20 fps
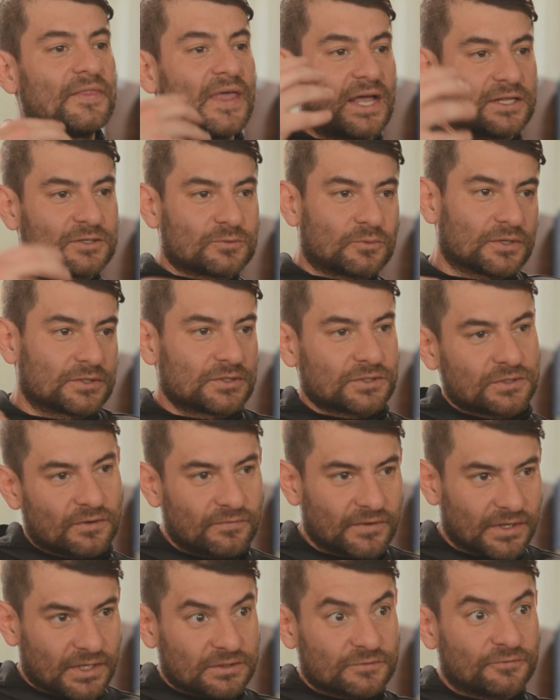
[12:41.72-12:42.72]
And that's where it's
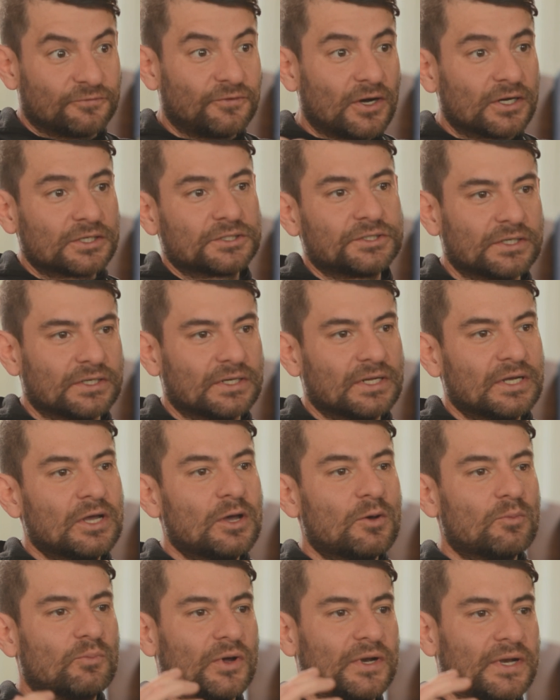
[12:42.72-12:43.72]
serving its function.
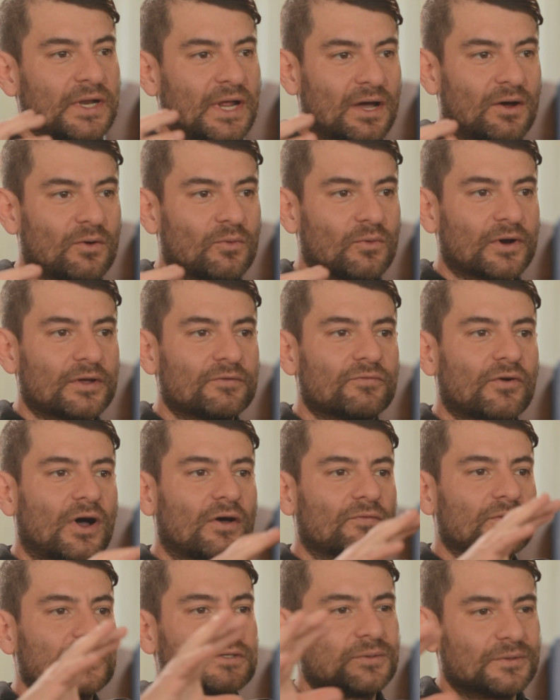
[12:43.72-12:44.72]
But now we're
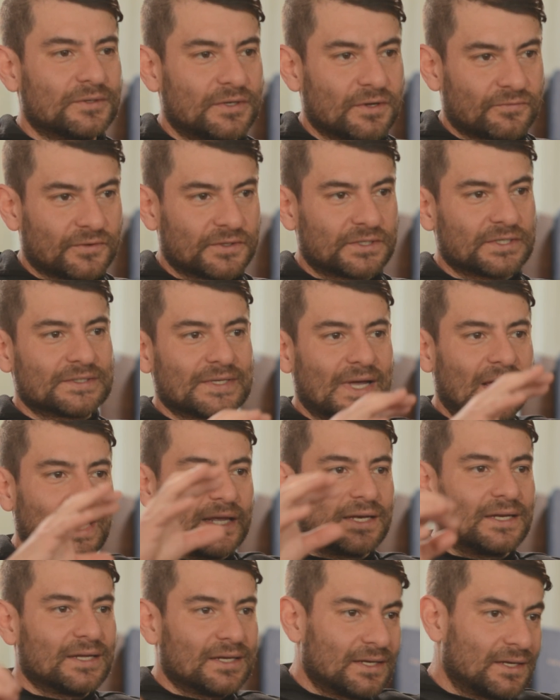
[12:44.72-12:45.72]
evolving to a different
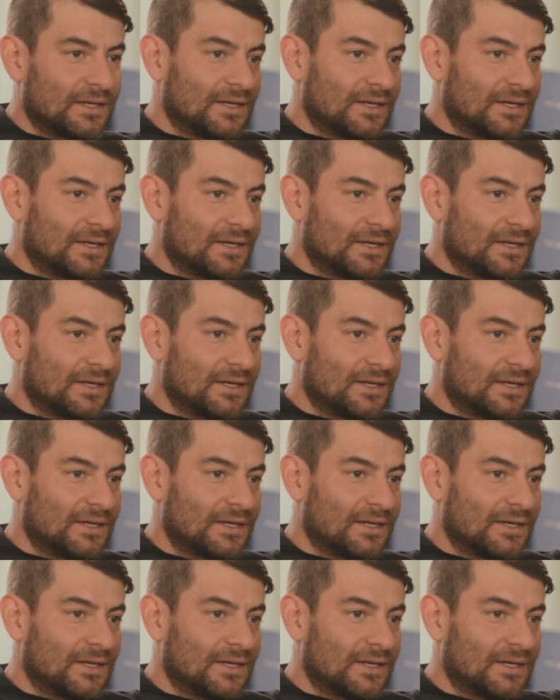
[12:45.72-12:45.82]
design.